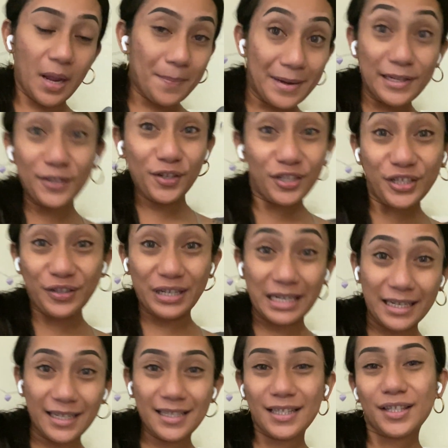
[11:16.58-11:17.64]
my surgery.
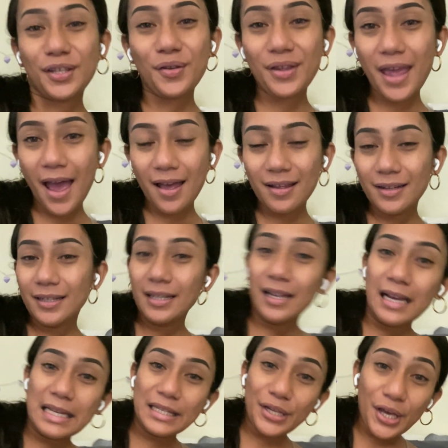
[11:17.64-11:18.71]
So yeah,
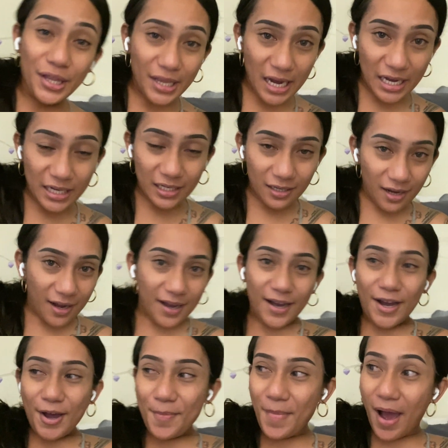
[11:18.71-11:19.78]
until then,
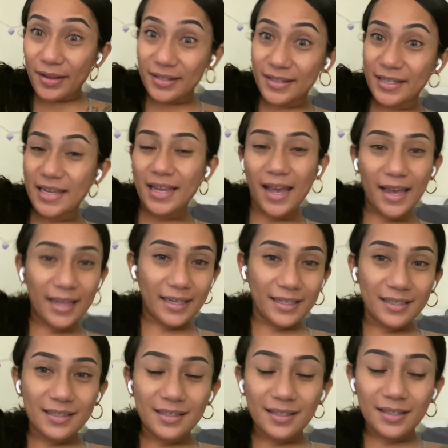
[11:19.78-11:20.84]
um, I'll see you
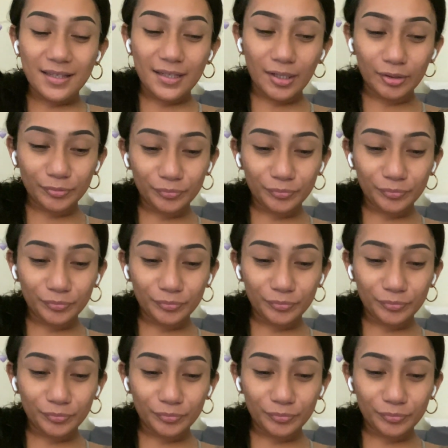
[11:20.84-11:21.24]
guys,